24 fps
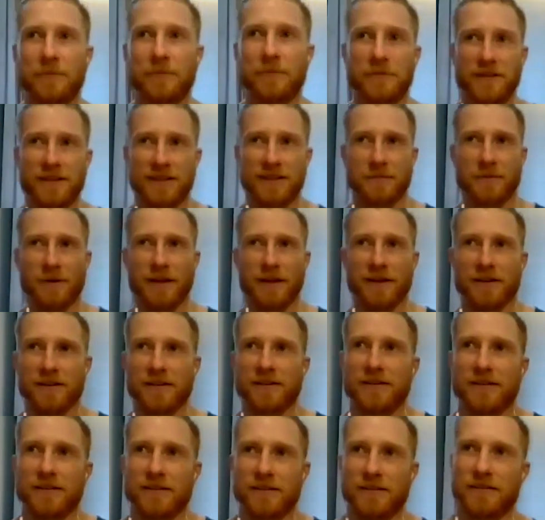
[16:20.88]
happily
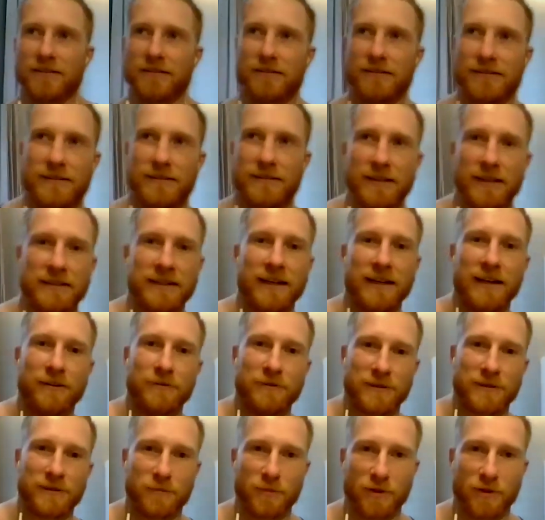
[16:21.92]
spend 6 hours